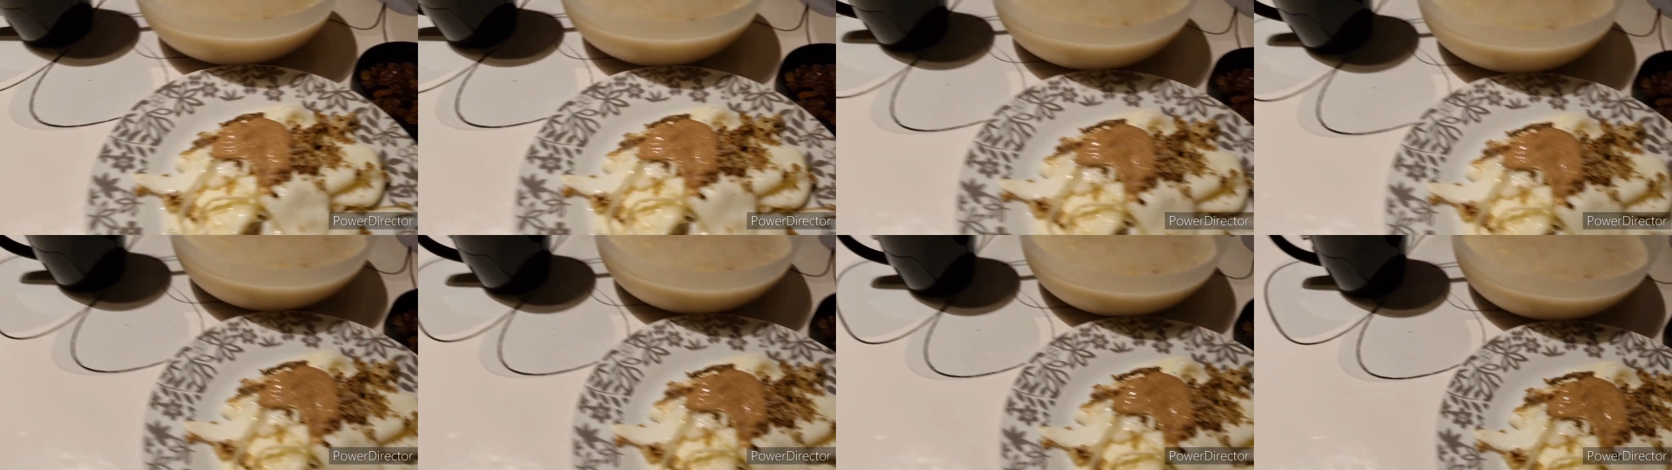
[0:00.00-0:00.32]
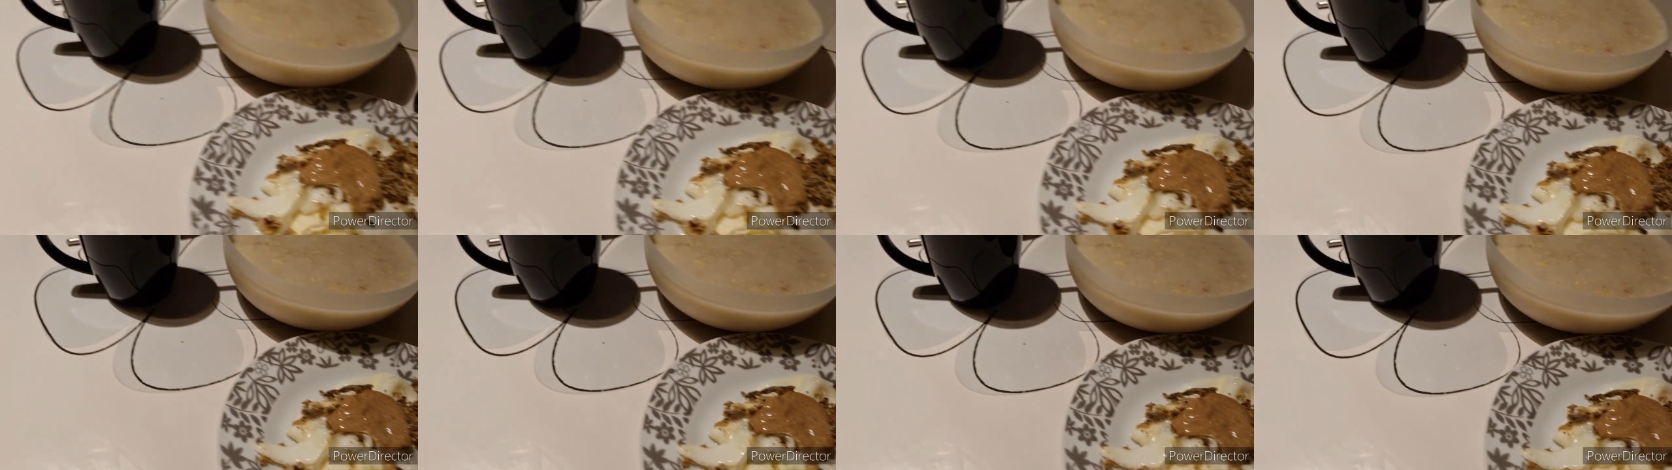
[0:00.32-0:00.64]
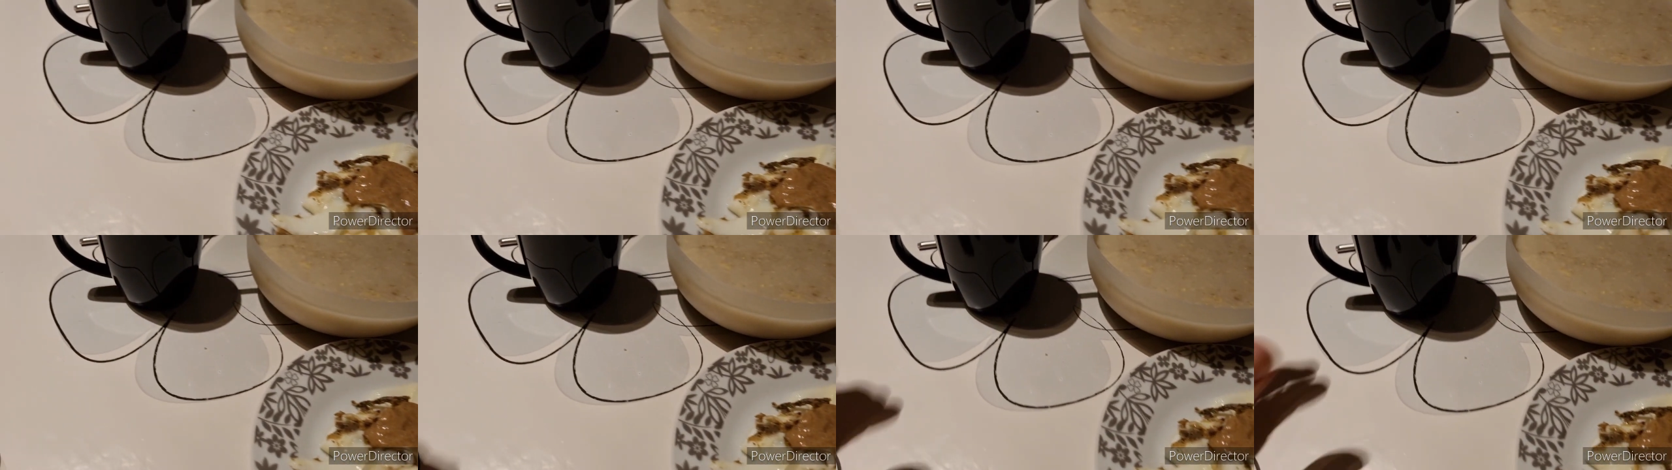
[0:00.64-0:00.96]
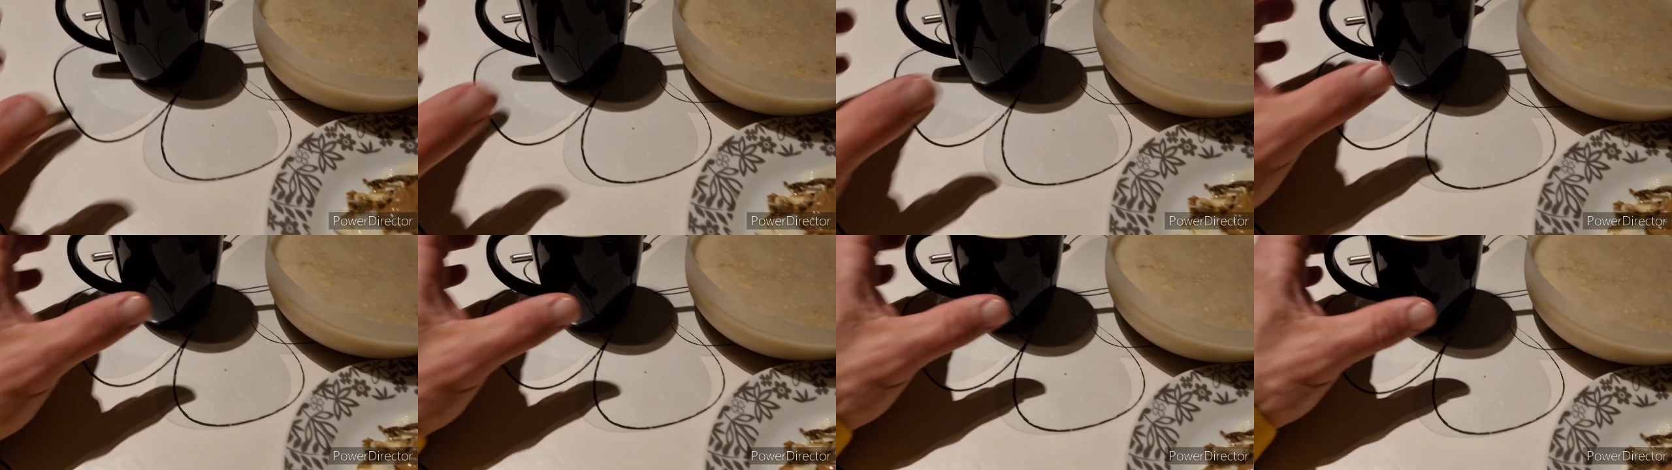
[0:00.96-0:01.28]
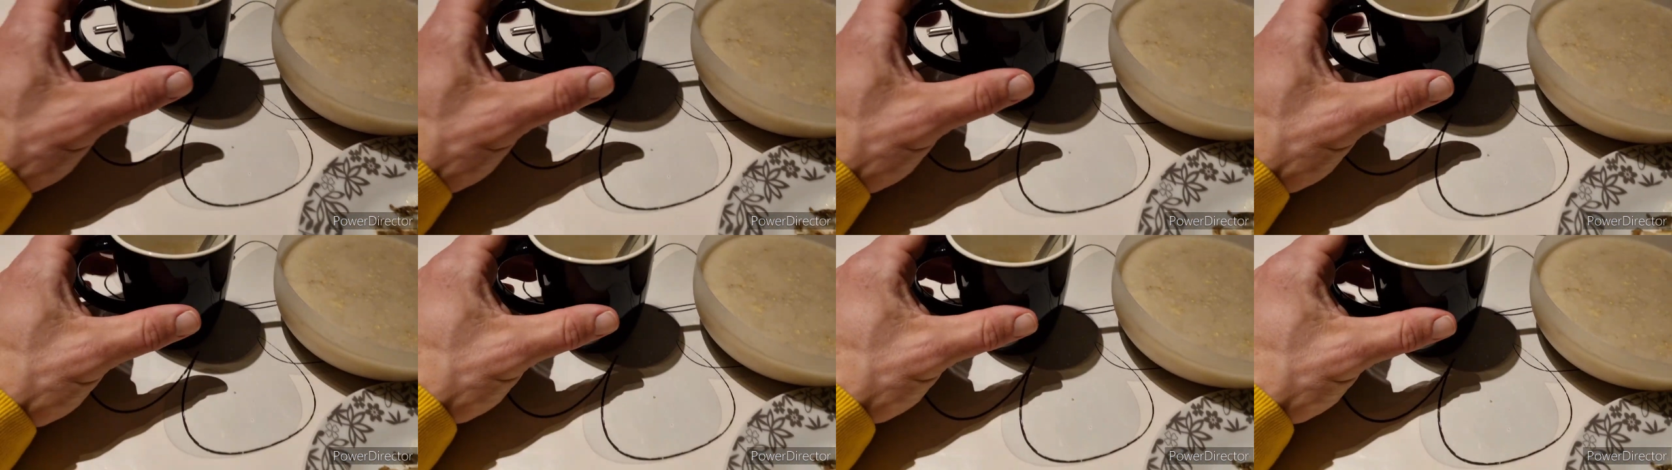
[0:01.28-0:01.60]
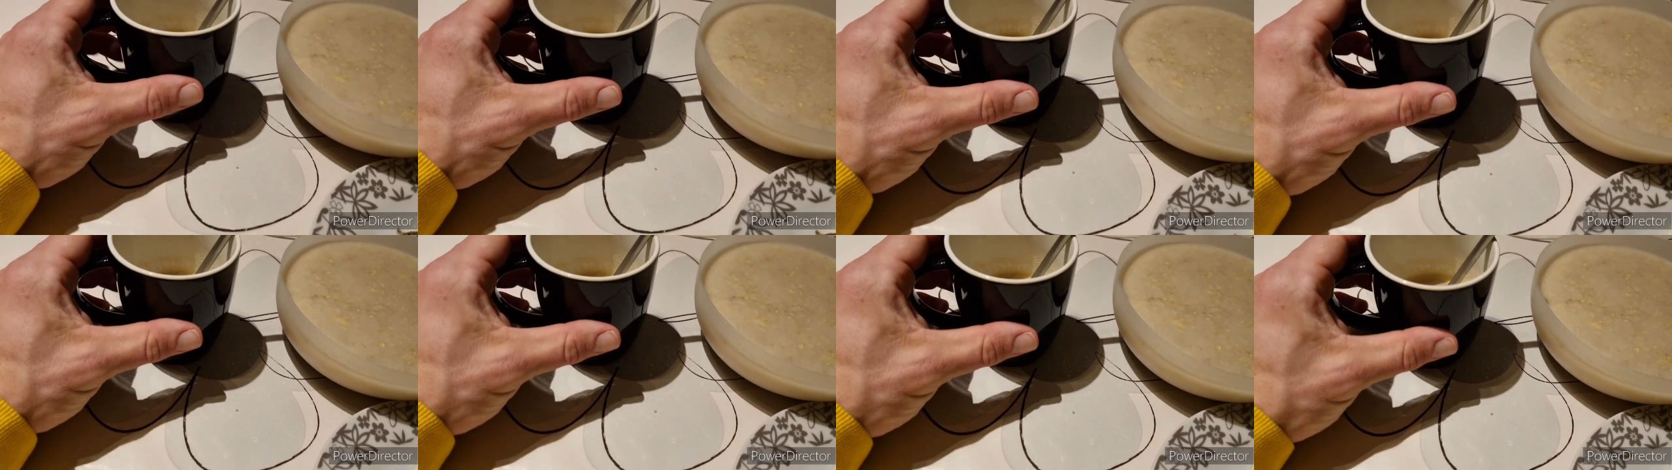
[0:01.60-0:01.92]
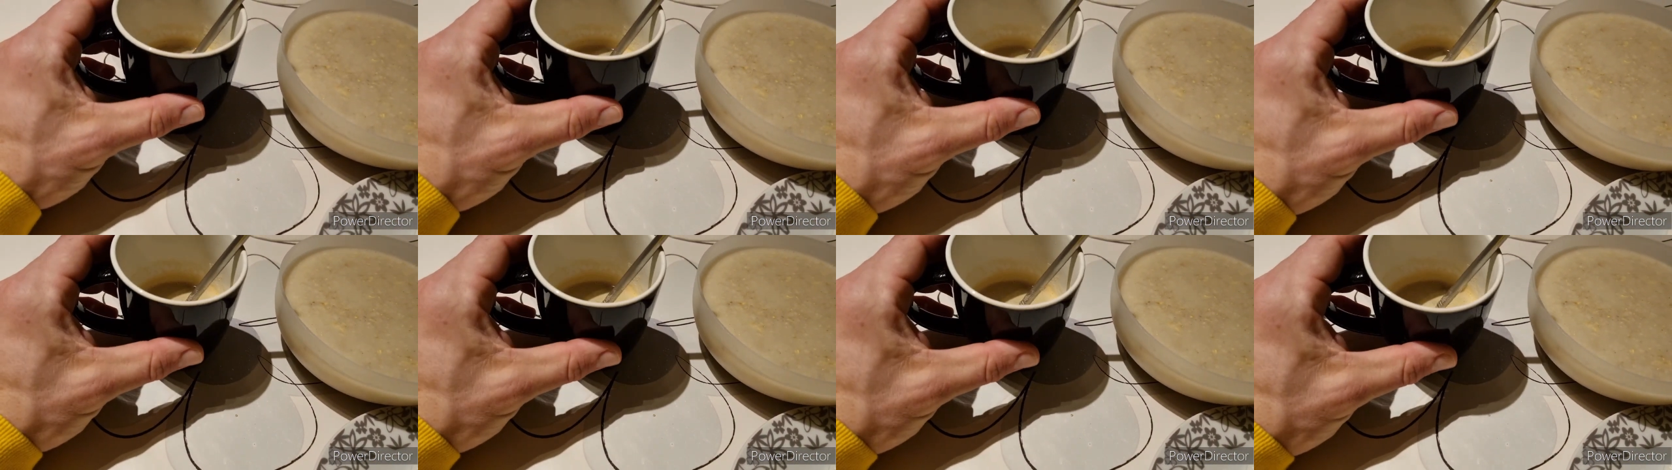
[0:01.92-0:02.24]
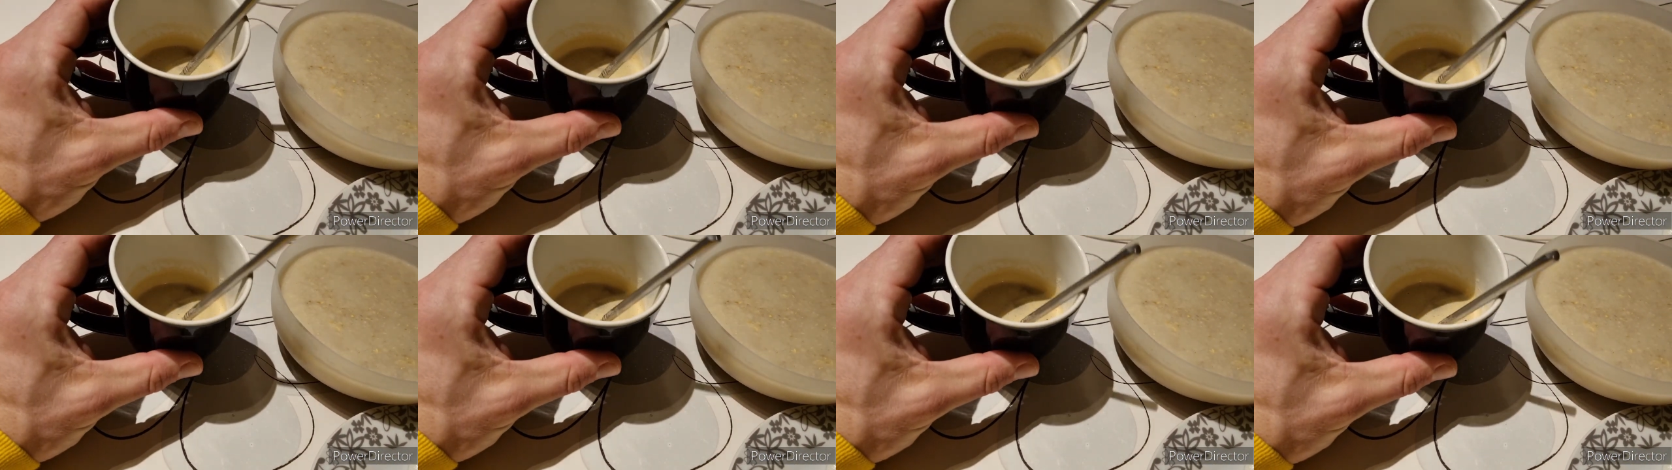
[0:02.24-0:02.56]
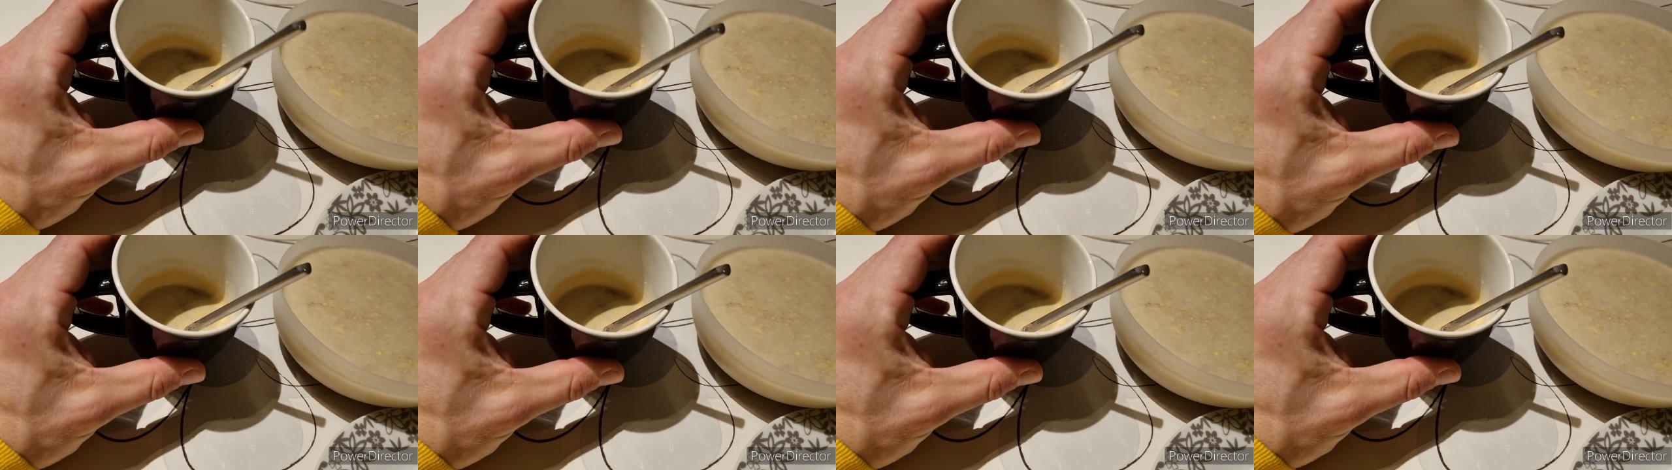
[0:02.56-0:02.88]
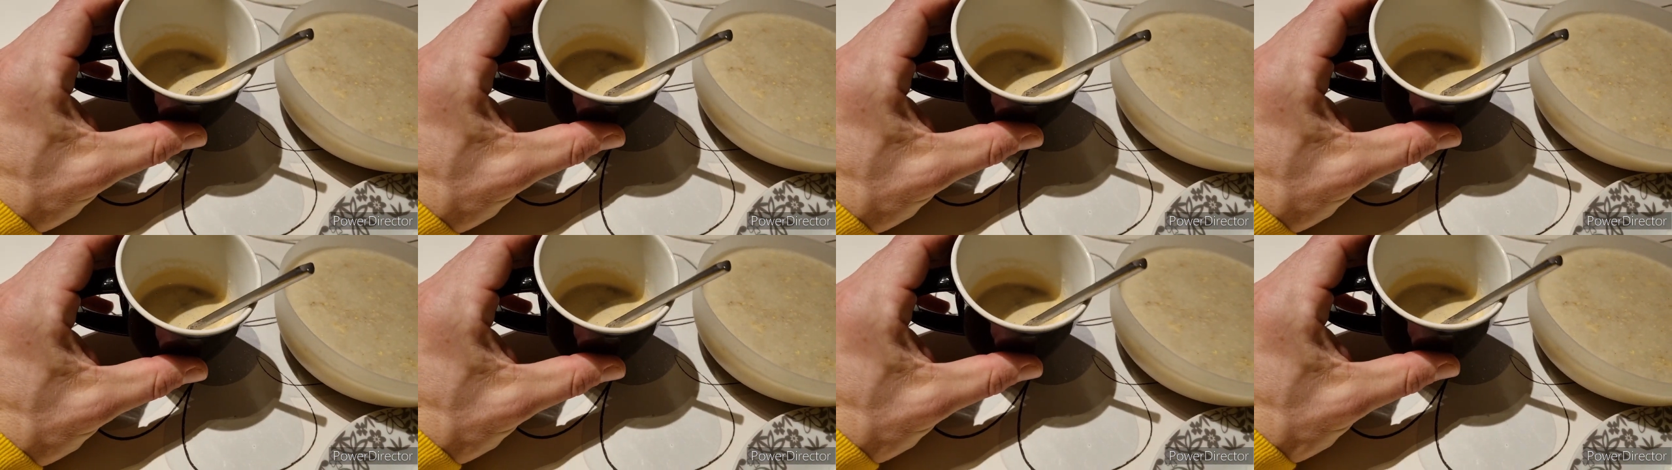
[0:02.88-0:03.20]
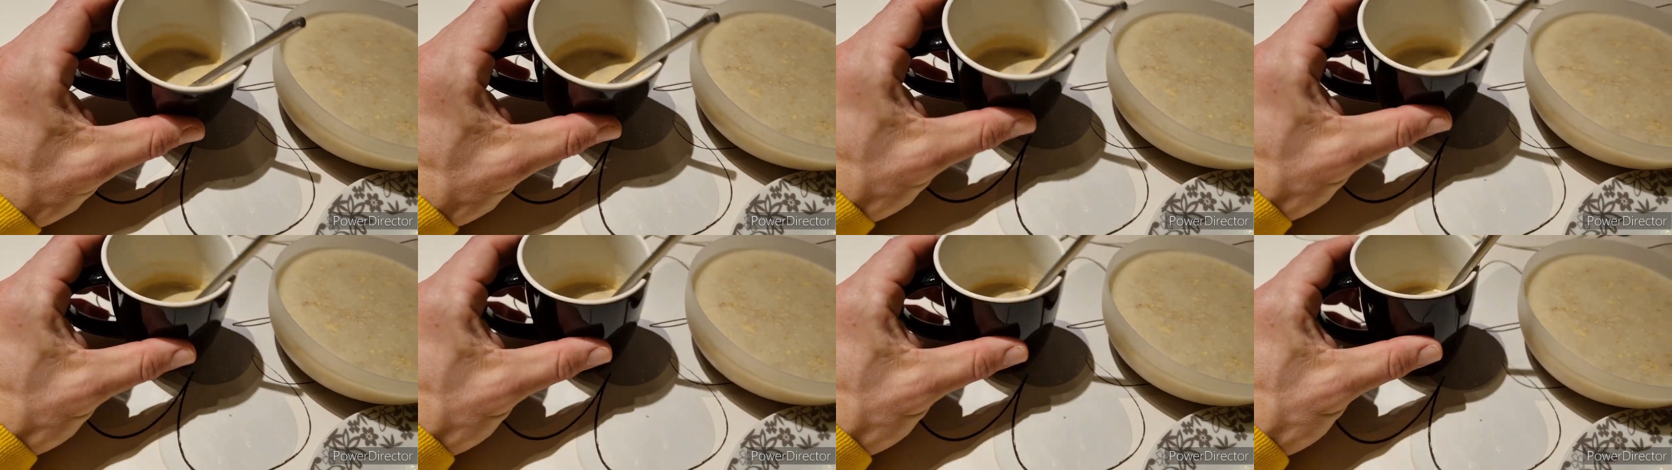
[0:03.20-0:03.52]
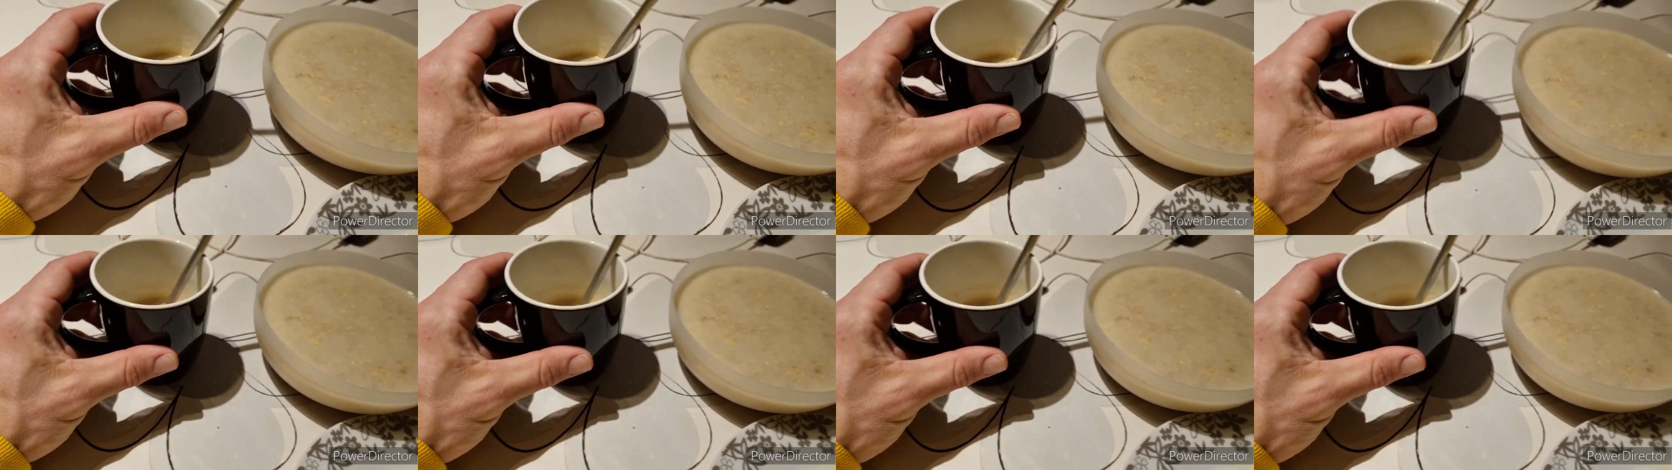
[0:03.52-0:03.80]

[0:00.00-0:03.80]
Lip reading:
(no speaker visible)